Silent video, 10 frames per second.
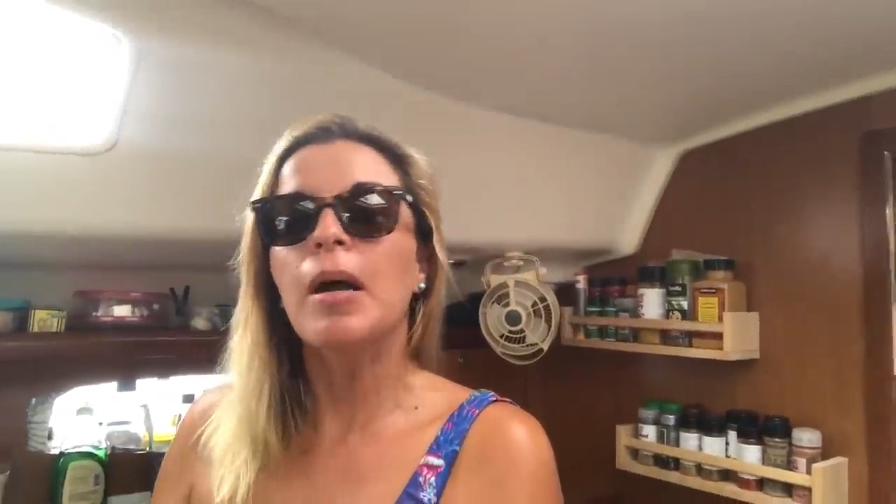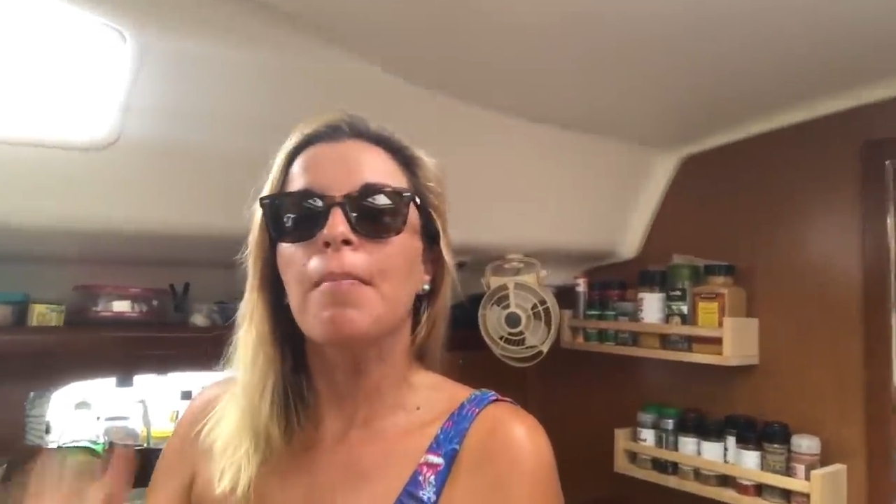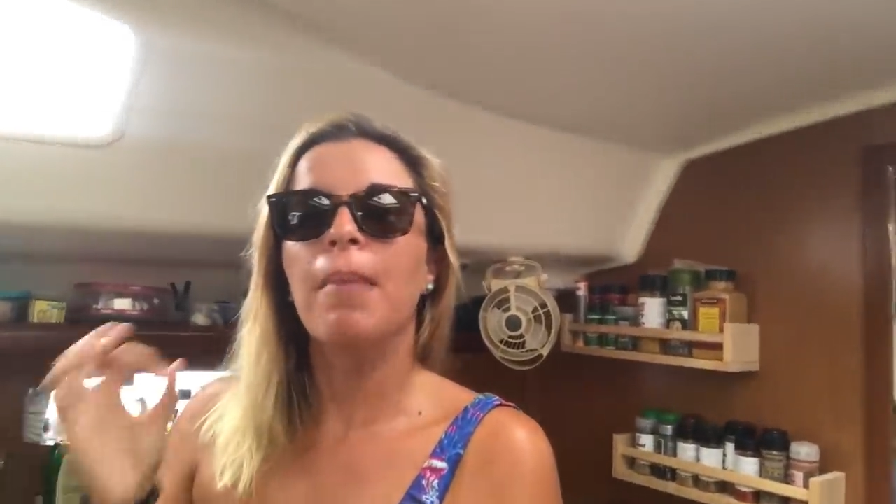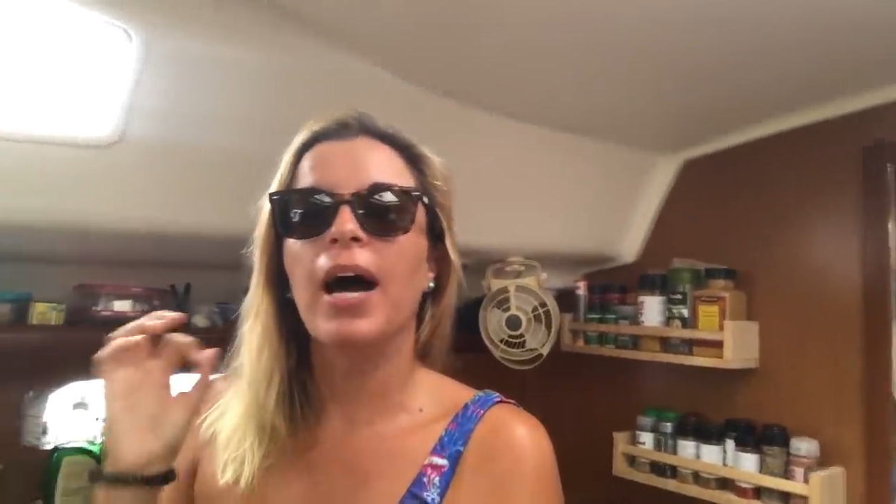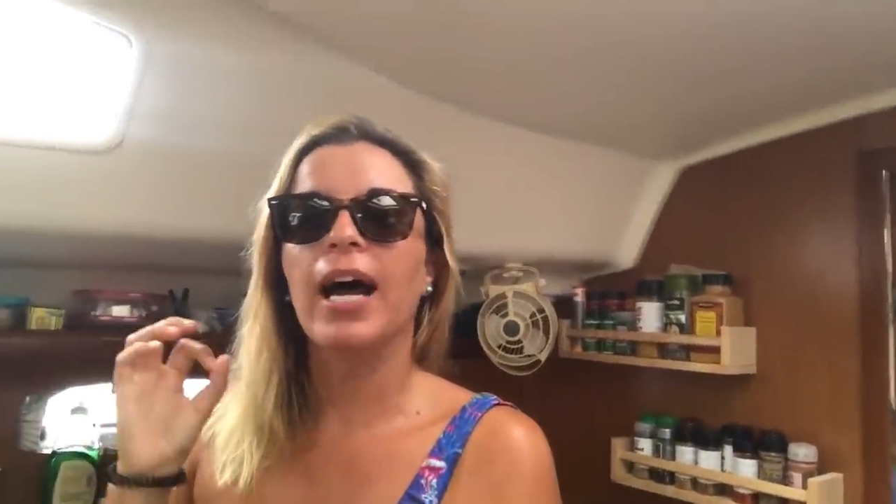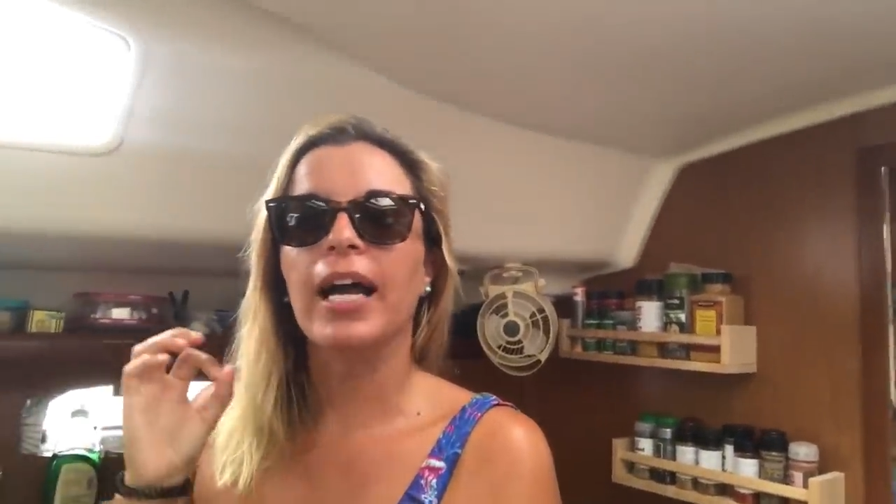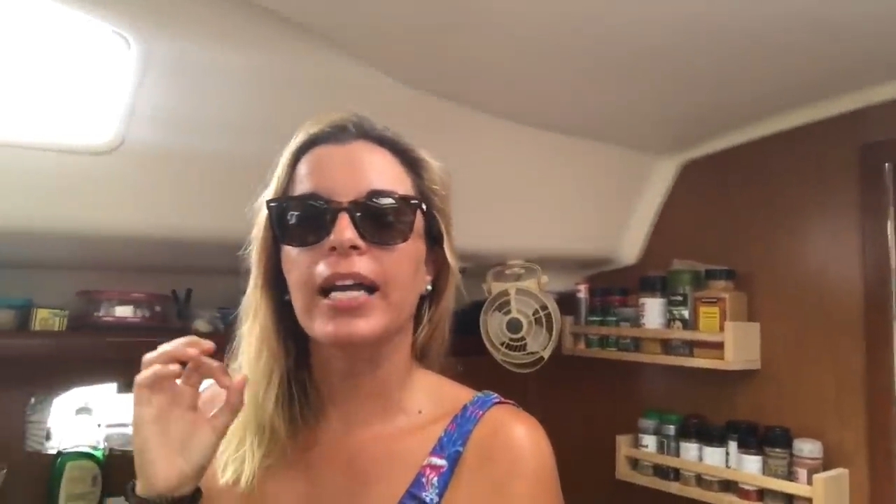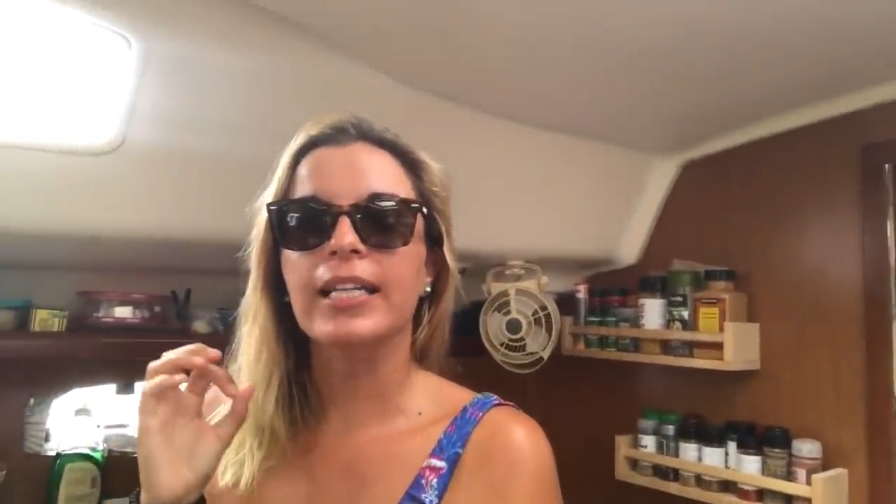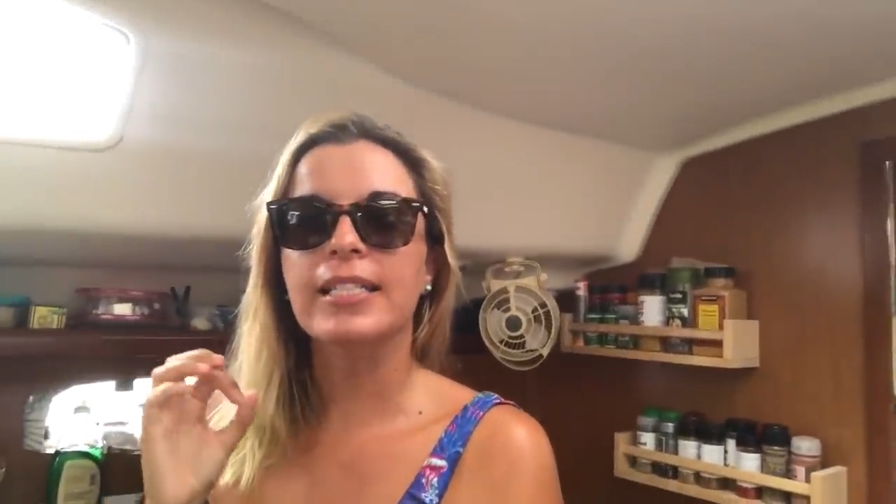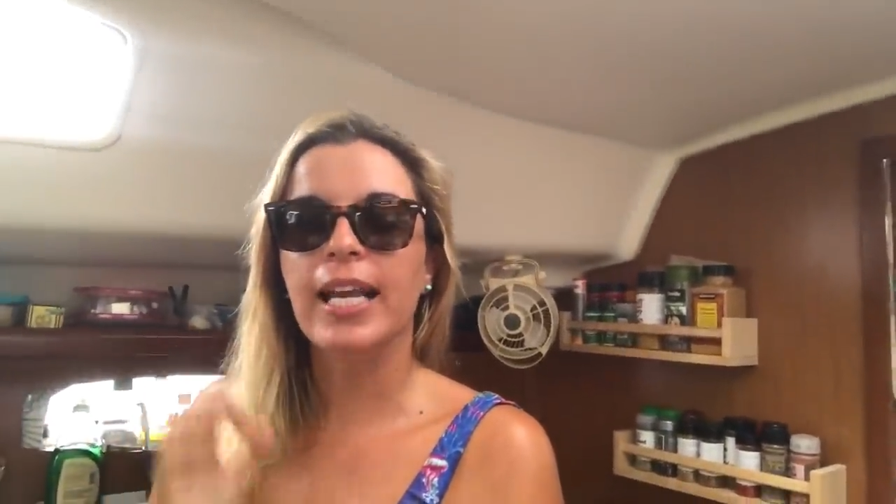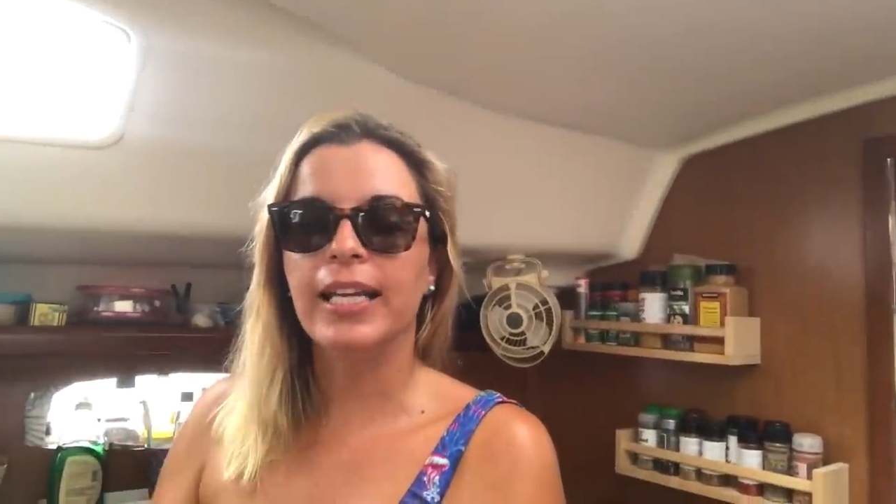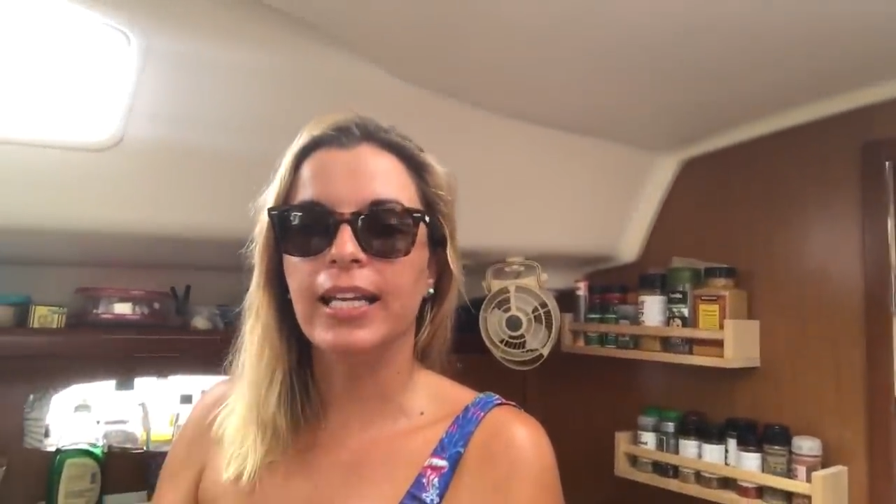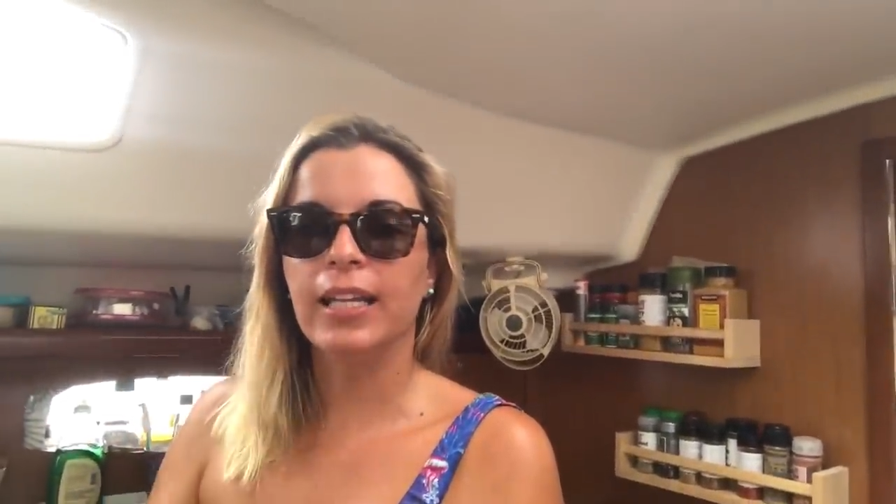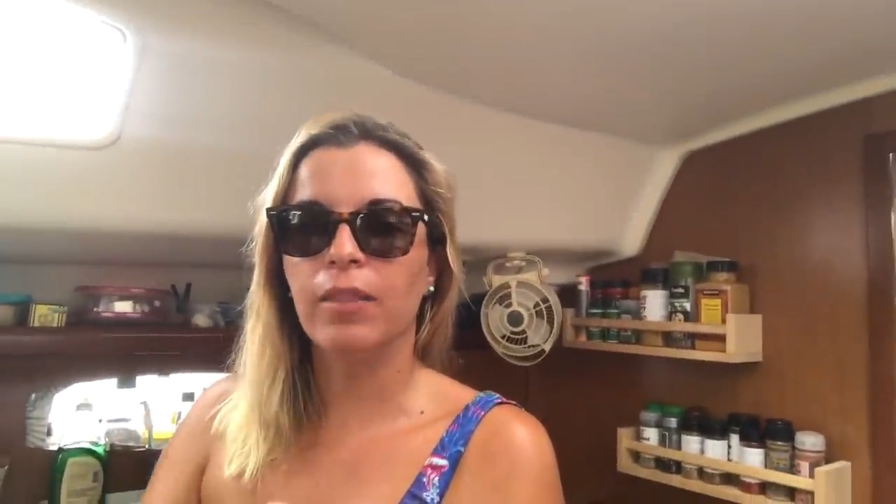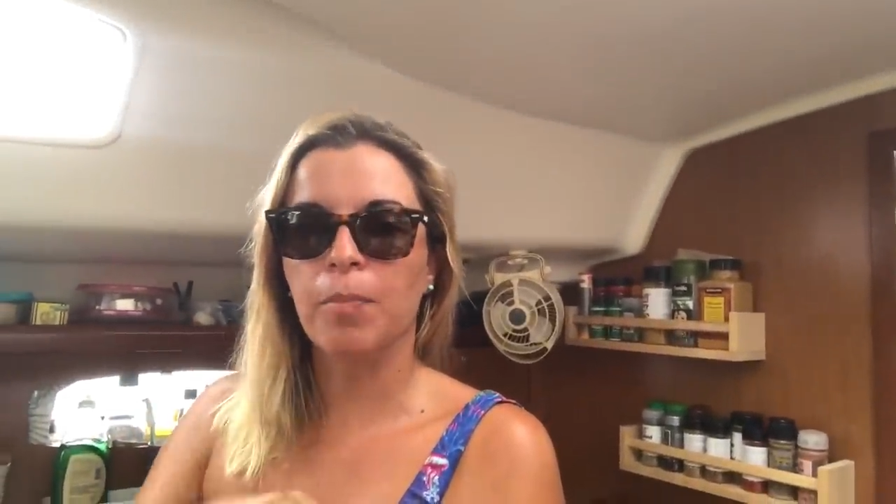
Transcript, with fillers: by taking the